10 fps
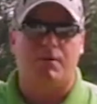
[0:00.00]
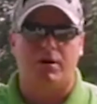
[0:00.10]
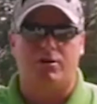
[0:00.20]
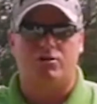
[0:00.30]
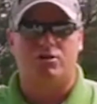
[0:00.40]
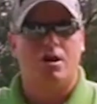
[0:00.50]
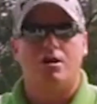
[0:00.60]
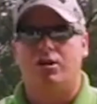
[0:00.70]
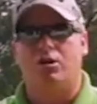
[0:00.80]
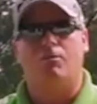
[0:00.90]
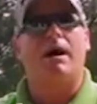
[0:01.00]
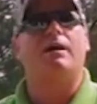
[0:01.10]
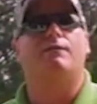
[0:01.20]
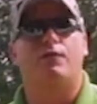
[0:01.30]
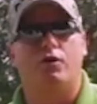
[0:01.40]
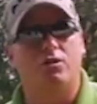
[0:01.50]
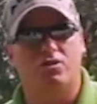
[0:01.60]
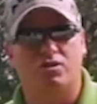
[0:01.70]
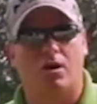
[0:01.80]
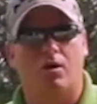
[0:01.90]
the bunkers, you know, by a foot
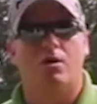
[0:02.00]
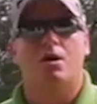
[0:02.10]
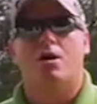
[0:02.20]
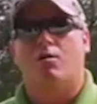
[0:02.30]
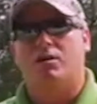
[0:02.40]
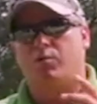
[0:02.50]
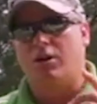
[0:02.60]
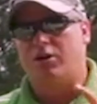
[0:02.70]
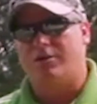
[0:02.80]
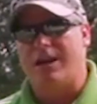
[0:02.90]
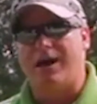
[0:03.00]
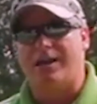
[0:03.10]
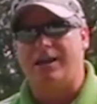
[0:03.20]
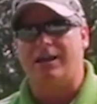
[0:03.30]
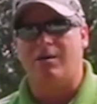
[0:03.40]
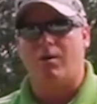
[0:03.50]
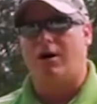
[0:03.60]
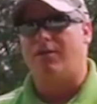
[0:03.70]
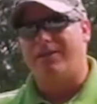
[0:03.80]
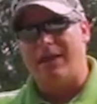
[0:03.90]
or so. It's when you're not hitting it
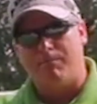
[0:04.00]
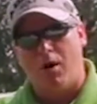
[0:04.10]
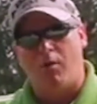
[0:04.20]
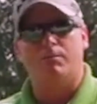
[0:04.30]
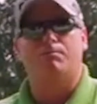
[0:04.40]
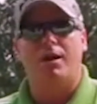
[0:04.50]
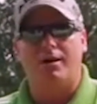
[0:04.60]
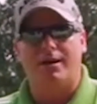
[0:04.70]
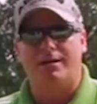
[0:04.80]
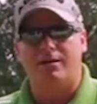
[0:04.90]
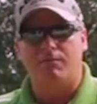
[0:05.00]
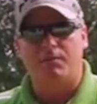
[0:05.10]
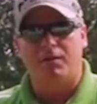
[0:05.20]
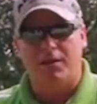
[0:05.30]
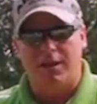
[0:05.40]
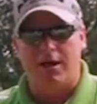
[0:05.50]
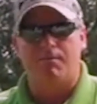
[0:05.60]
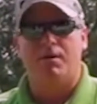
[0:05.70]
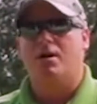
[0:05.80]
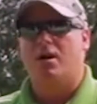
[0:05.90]
well that ball would plug into the
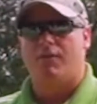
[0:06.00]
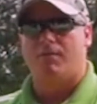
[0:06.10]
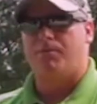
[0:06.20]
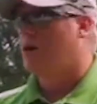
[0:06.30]
lip of the